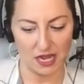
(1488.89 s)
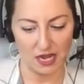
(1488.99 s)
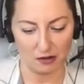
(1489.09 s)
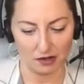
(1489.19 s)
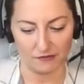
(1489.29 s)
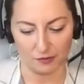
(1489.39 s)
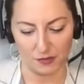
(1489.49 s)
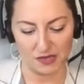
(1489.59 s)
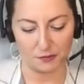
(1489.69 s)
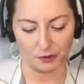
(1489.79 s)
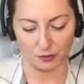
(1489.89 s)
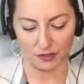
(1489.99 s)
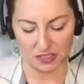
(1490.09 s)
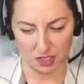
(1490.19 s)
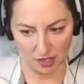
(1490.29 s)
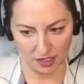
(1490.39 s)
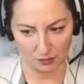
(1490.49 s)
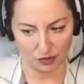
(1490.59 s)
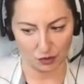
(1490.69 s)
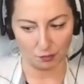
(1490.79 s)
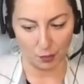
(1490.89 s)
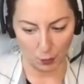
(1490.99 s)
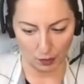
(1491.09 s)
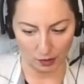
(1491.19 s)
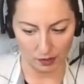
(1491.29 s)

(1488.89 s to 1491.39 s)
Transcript: hairy for people when talking with their board,